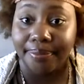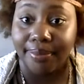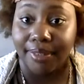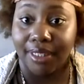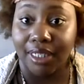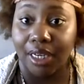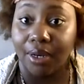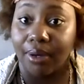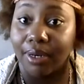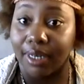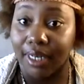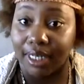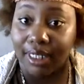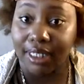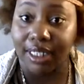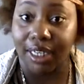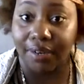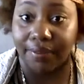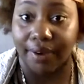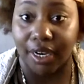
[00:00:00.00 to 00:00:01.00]
So let's
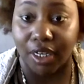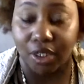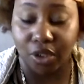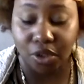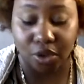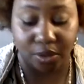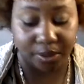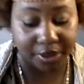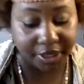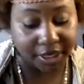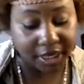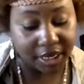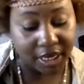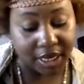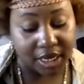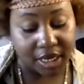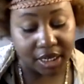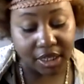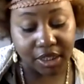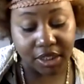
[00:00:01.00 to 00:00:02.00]
get right into it.
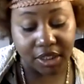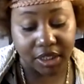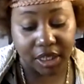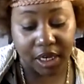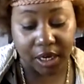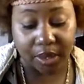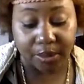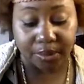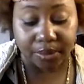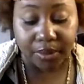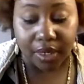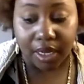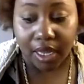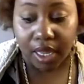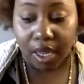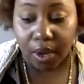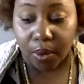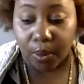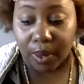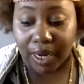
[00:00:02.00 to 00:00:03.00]
So
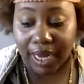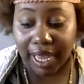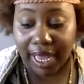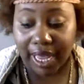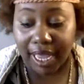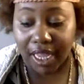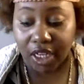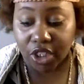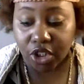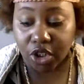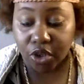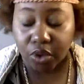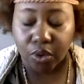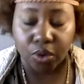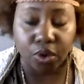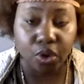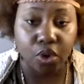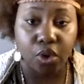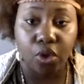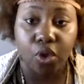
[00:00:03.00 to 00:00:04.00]
when I ask you,
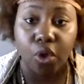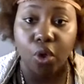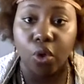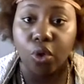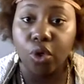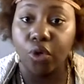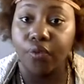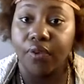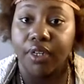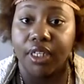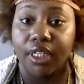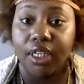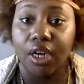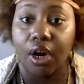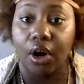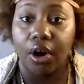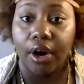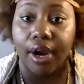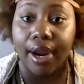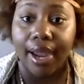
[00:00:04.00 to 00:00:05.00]
do you know who you really
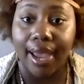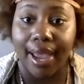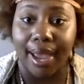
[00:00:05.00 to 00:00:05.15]
are?